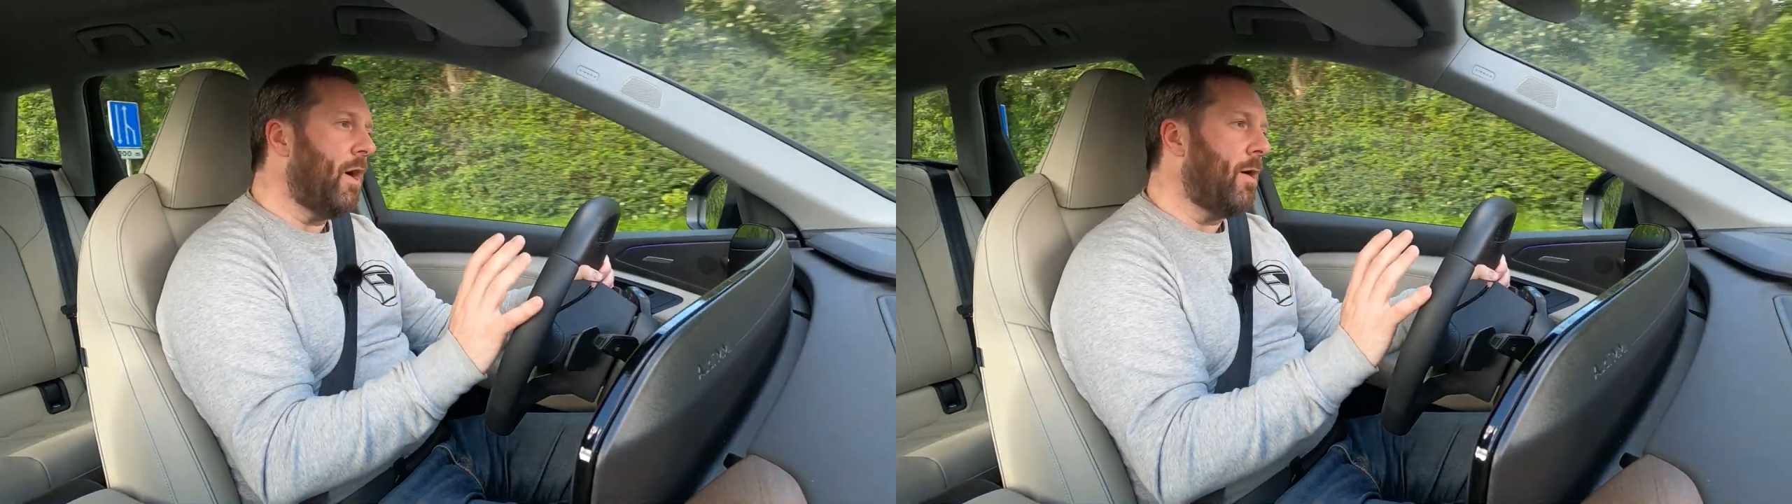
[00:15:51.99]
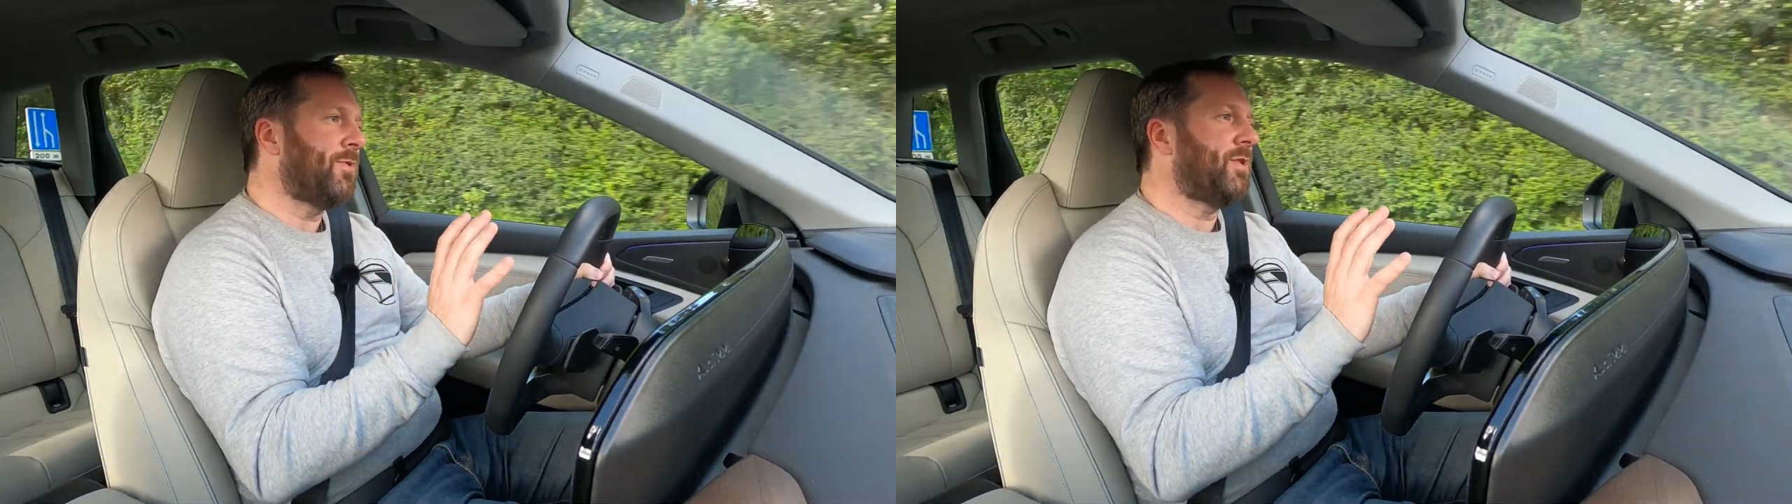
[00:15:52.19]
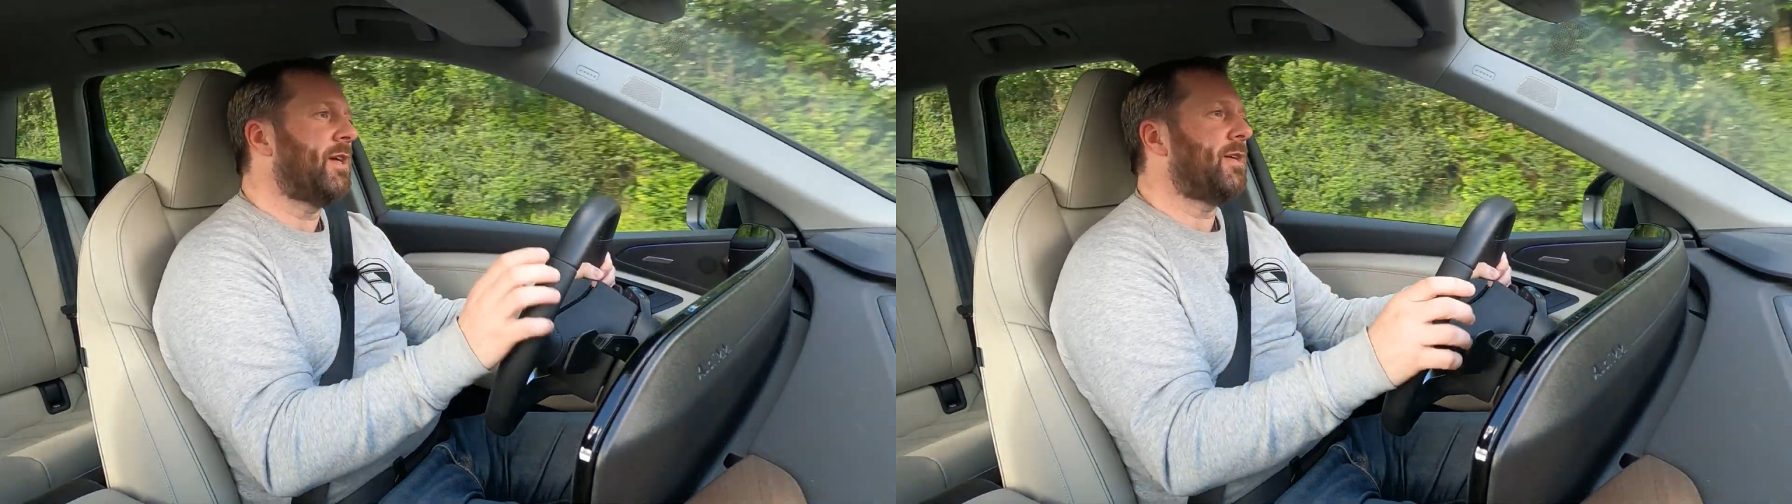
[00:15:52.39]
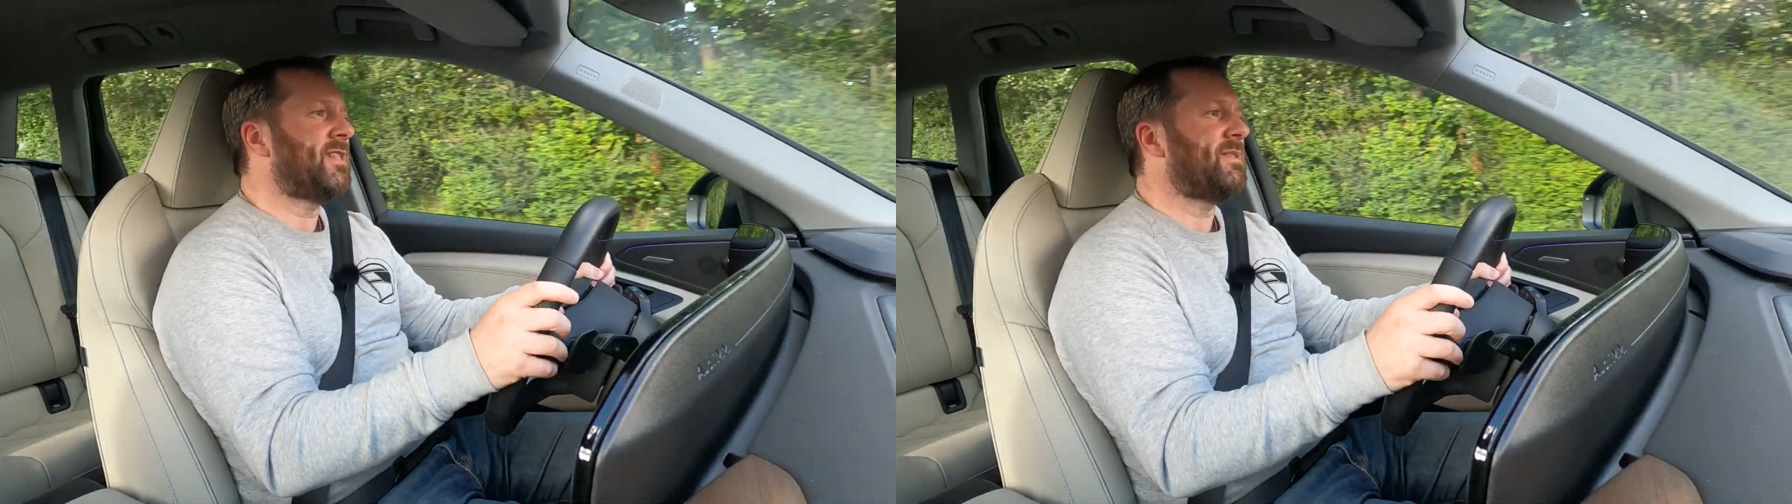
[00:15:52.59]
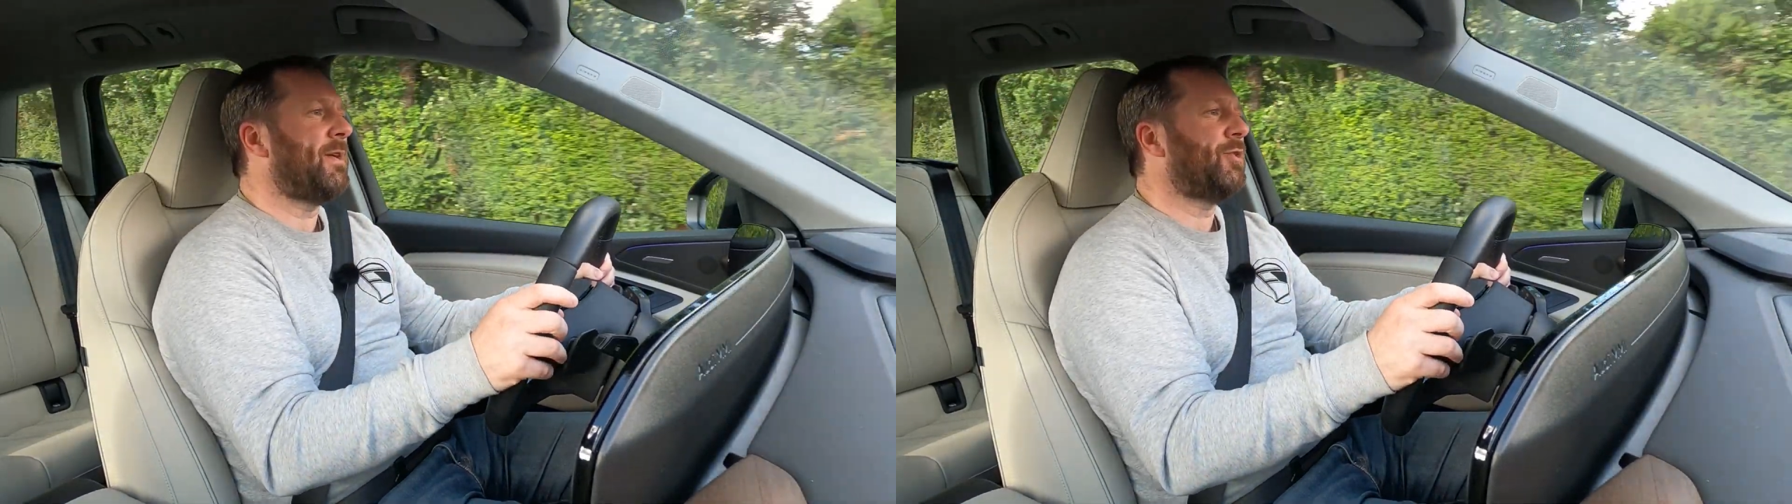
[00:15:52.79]
optional air
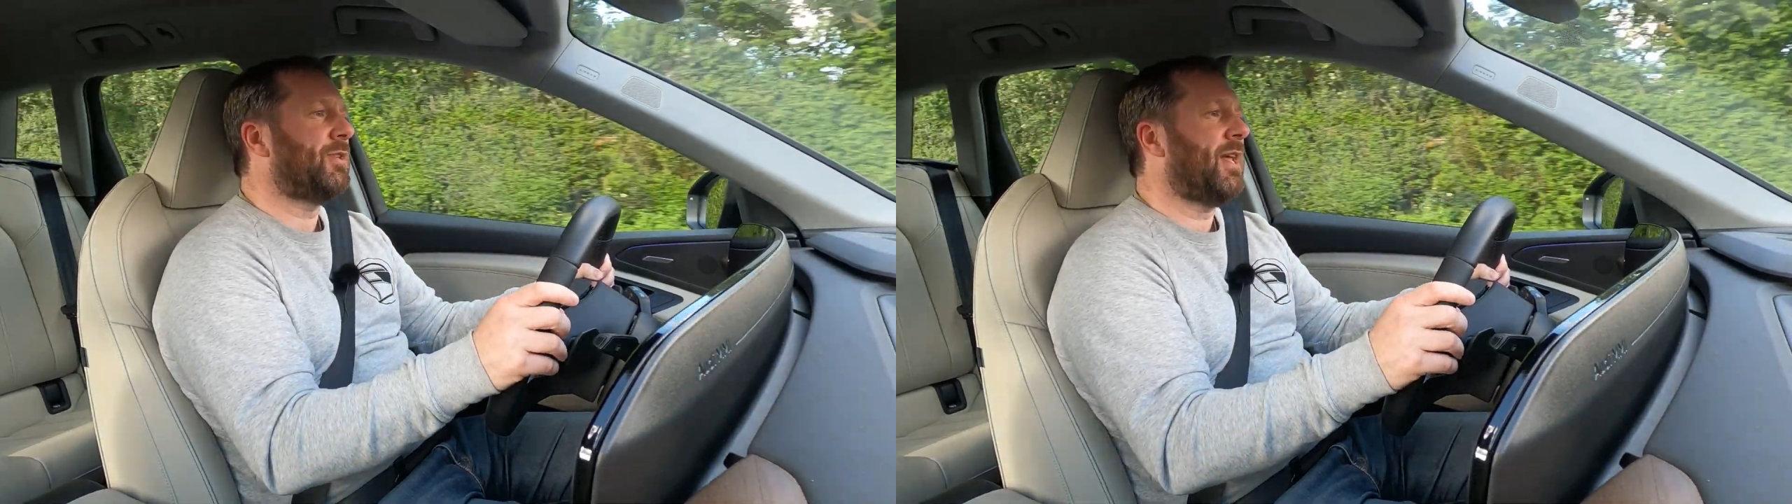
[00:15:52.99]
suspension,